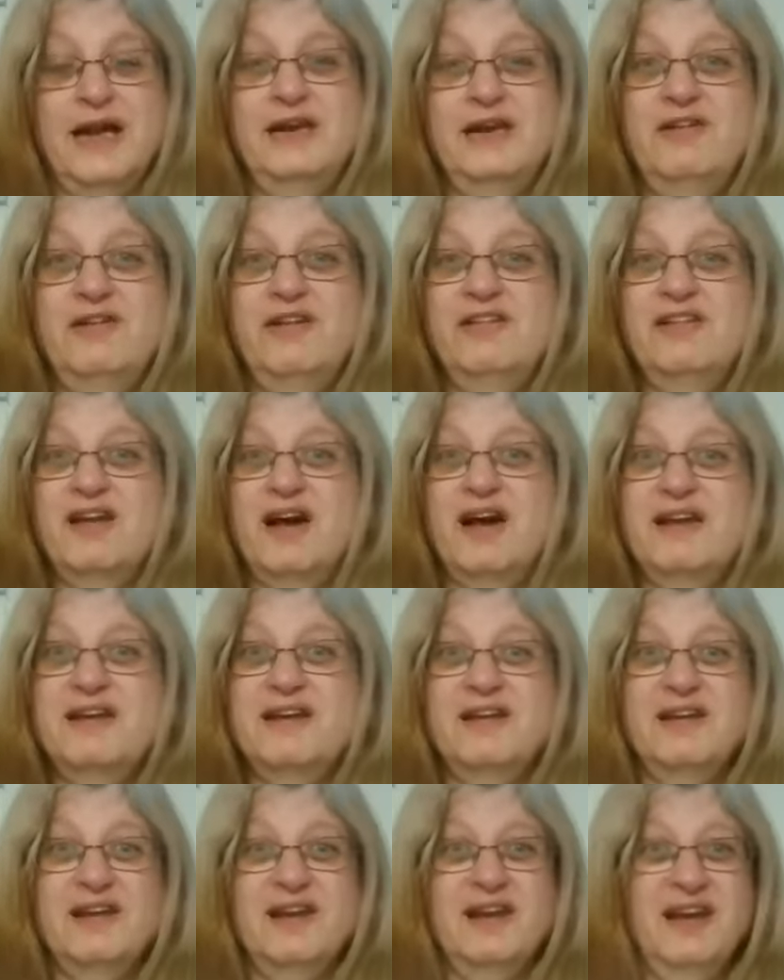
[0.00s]
And you
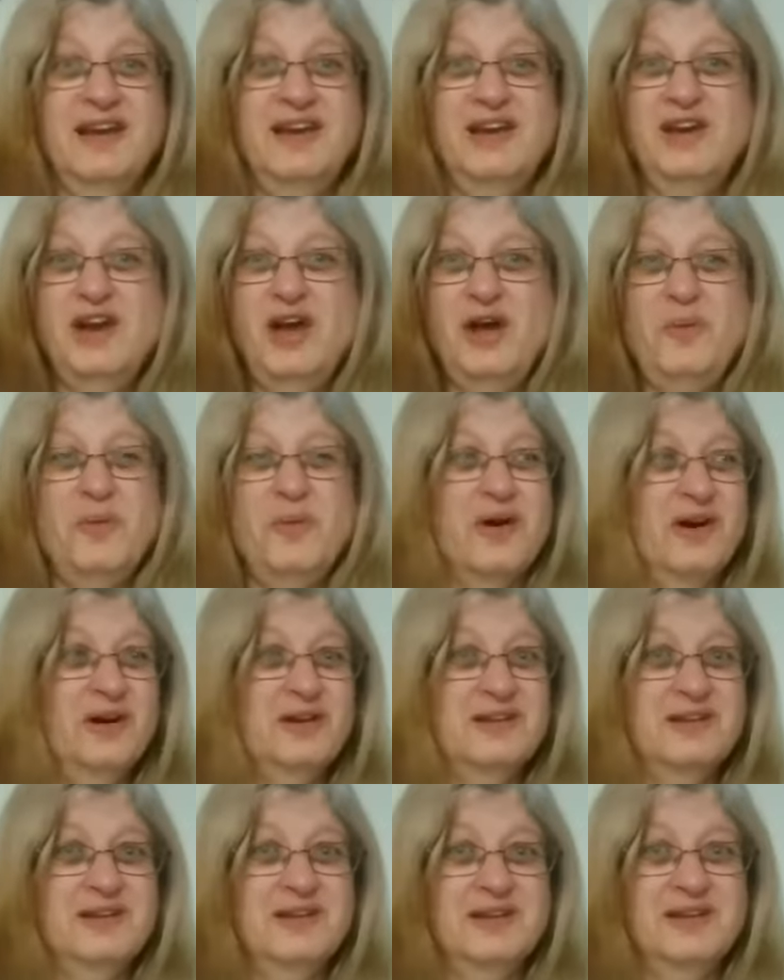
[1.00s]
decided, you know
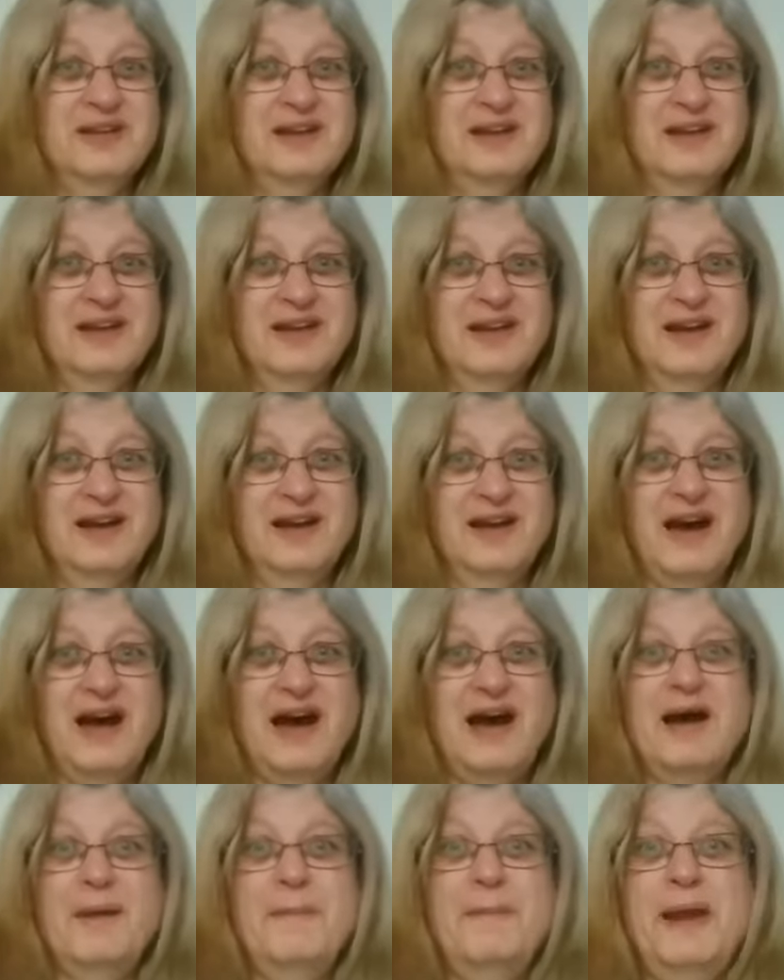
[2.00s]
what?
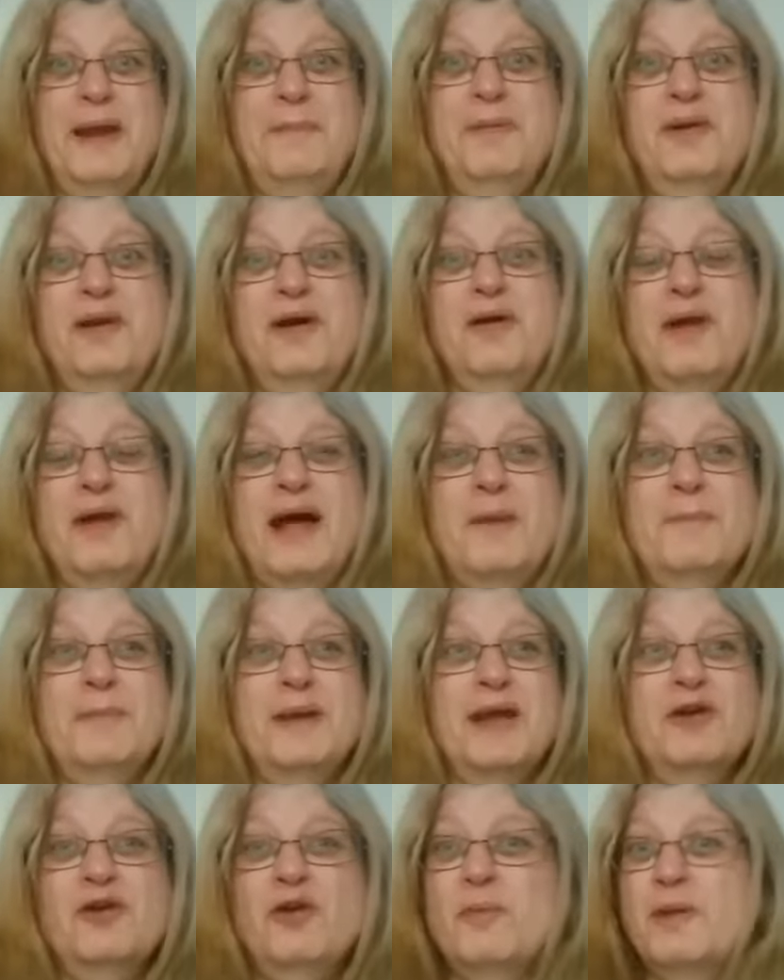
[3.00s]
People around
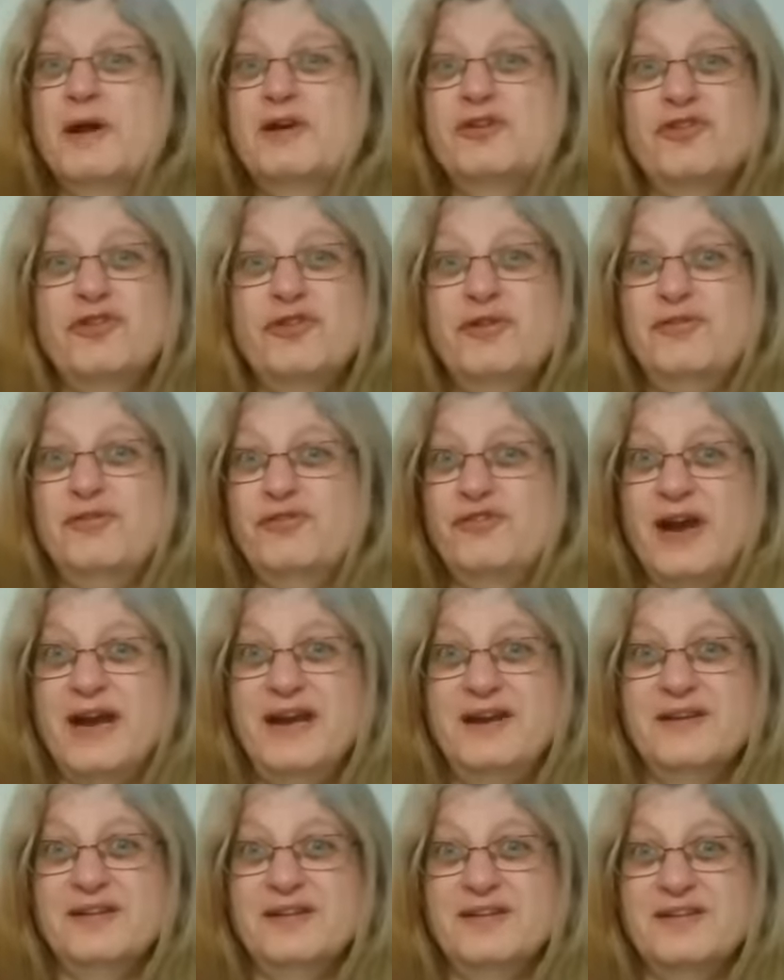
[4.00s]
me are not my true
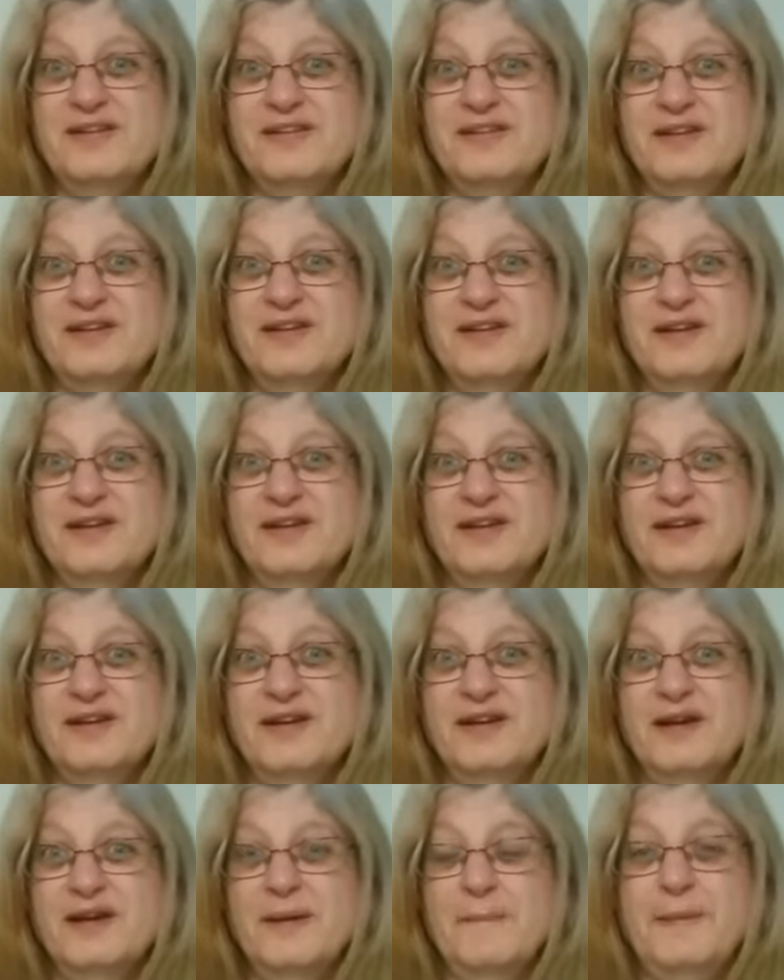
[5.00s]
friends.
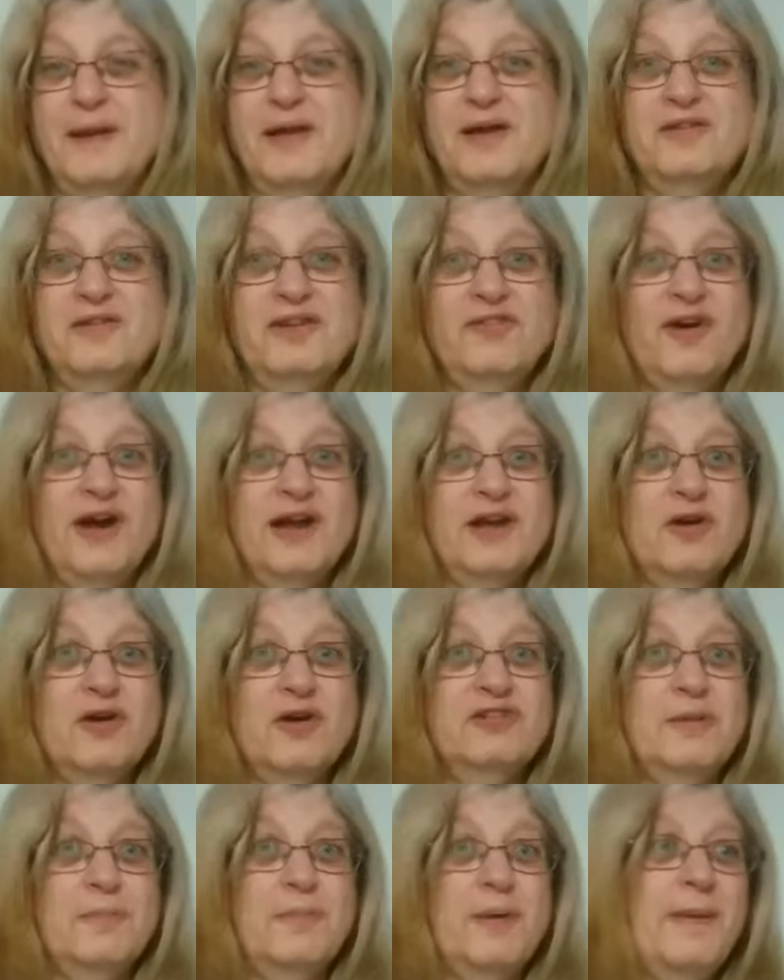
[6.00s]
Because if I
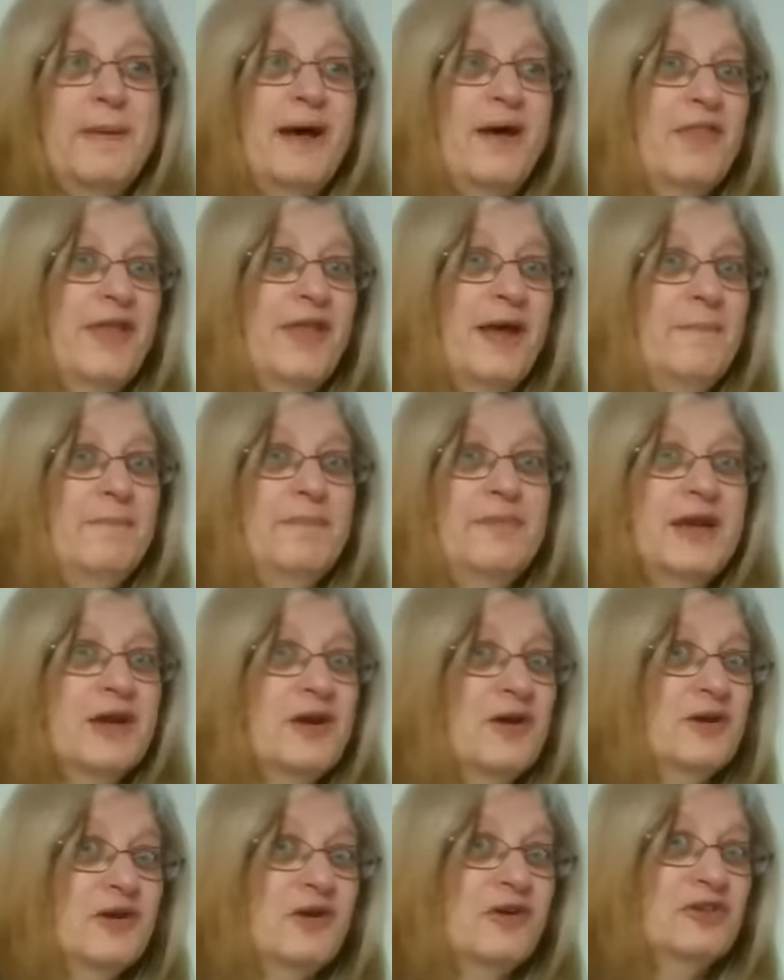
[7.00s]
gossip about them, they're
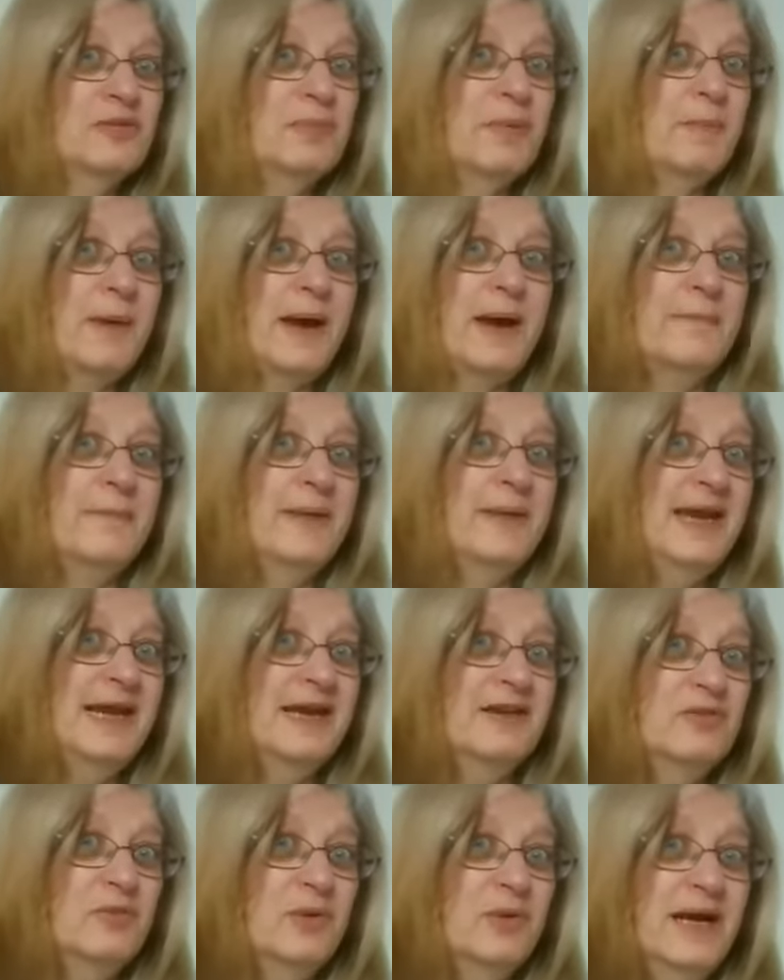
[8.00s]
going to gossip about
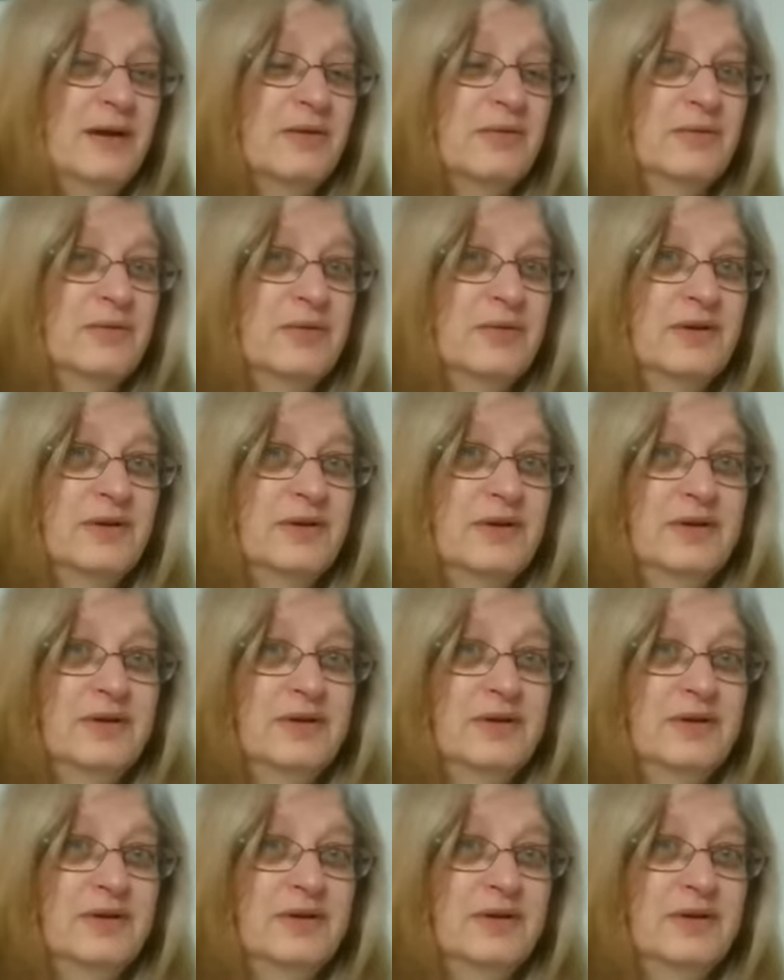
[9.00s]
me as well.